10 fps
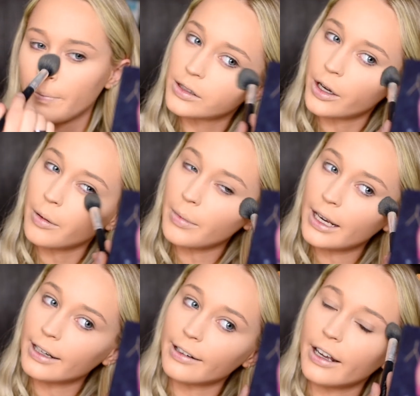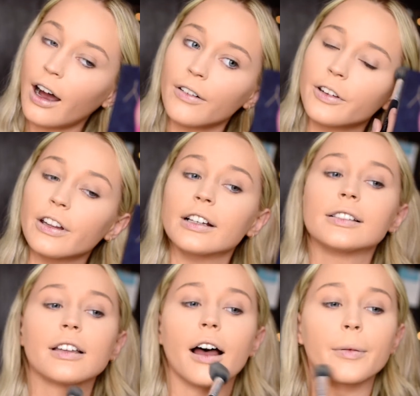So immediately after
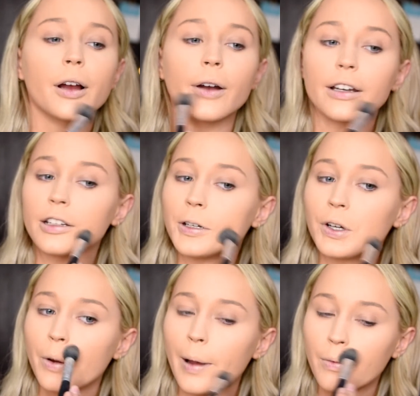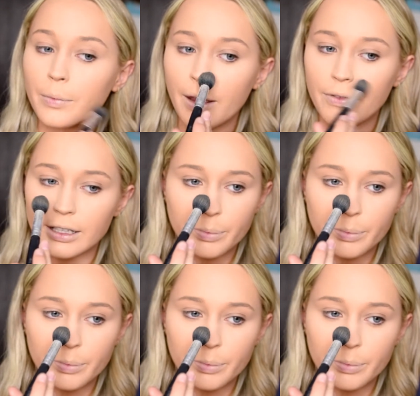this, I'm going to go back with my Fix